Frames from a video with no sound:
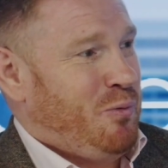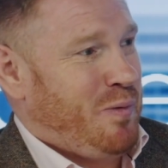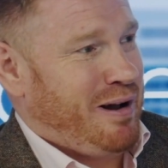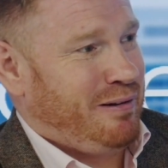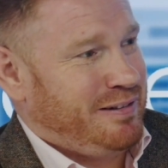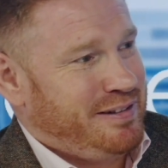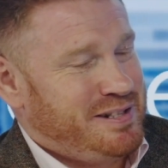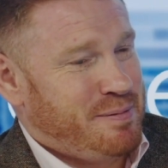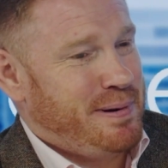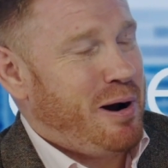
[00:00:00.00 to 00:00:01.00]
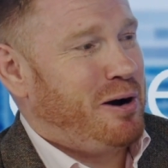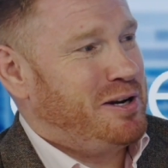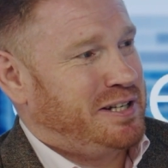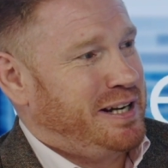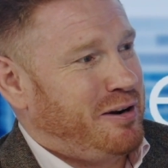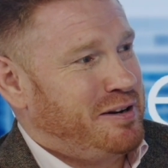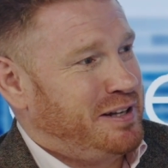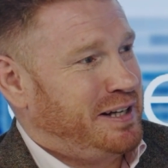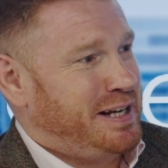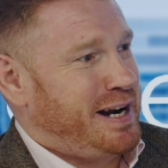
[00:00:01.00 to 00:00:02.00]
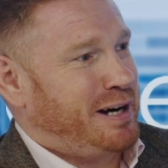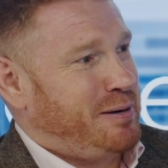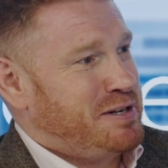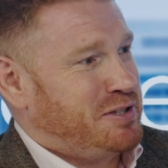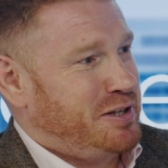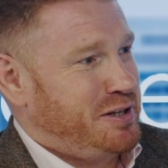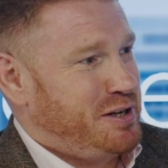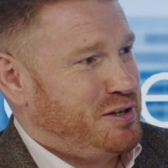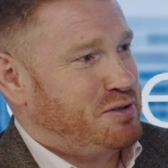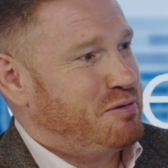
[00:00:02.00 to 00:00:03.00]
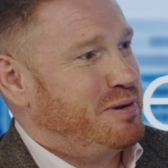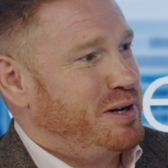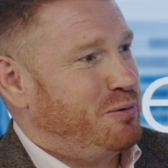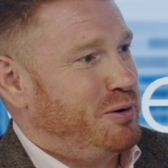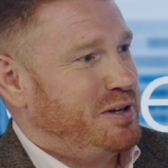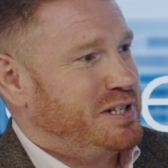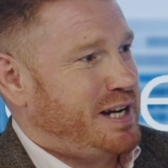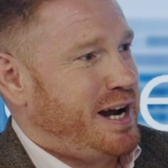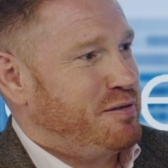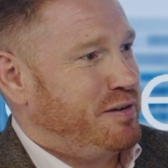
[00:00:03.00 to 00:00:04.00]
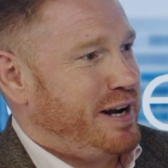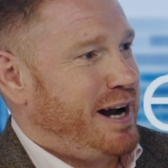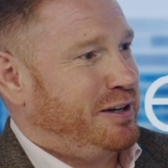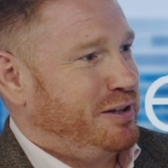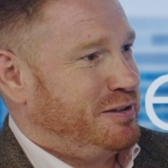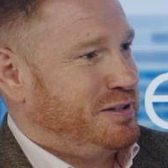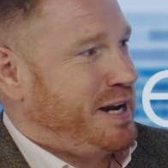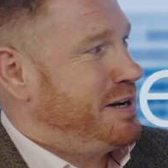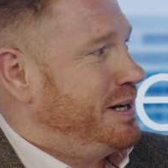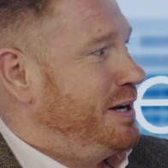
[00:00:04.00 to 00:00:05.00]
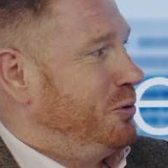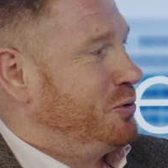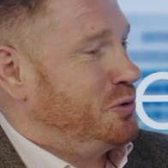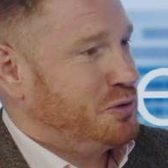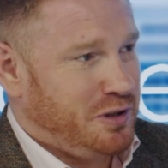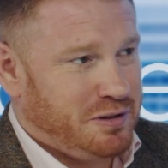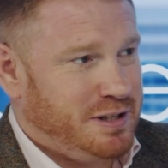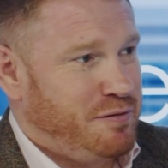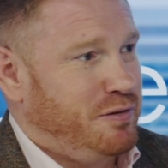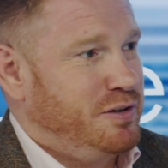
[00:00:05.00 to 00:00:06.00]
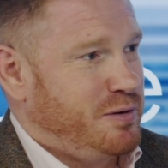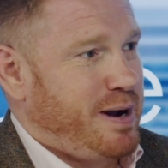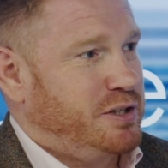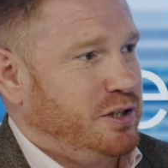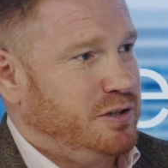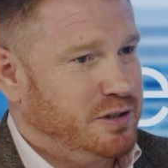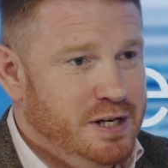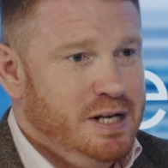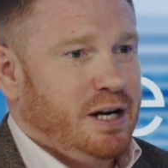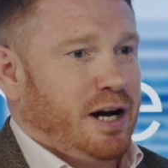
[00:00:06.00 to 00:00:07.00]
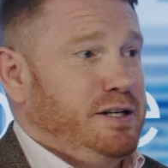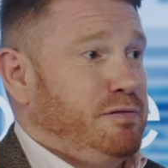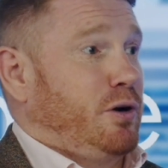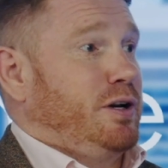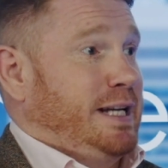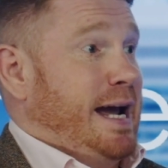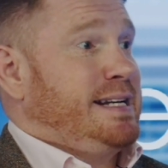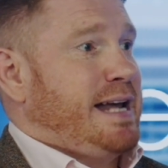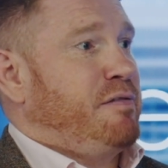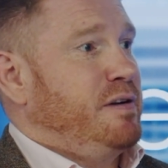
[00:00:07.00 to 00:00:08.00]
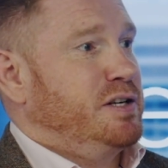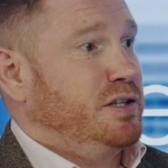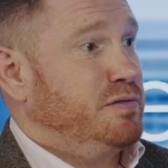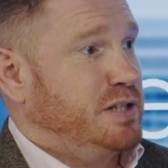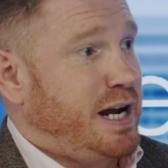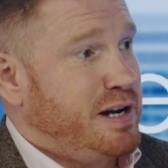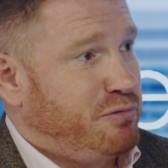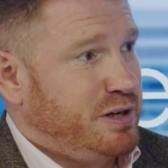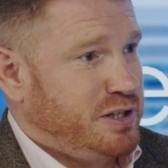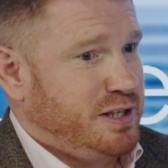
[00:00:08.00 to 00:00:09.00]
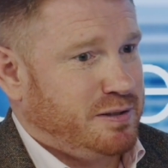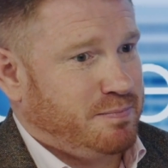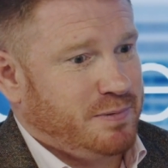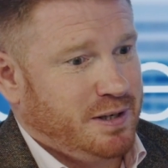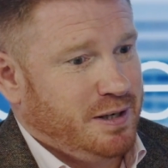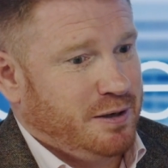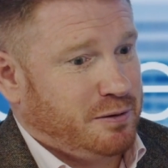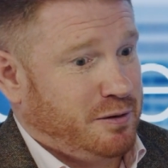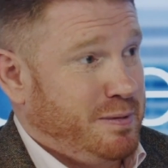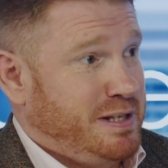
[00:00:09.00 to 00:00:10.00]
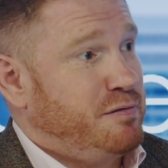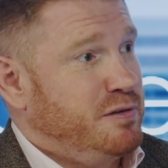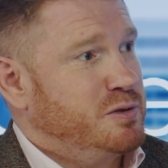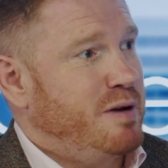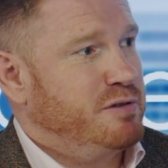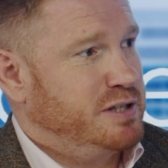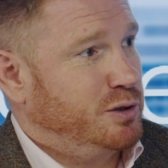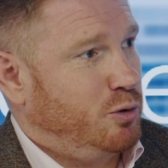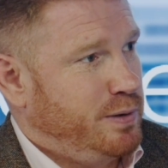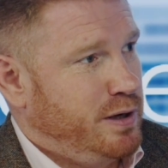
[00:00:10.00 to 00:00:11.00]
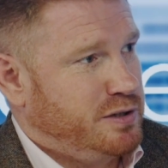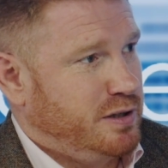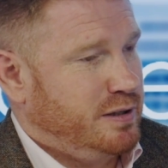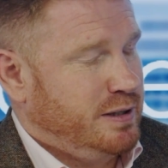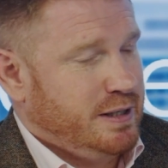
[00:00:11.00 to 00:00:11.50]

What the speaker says: Well, there's a banana skin, I think, in that question, and you just threw in the word safe, and that could send it in all sorts of different directions. And you've got to get a definition of safe, which is going to be different to every single person.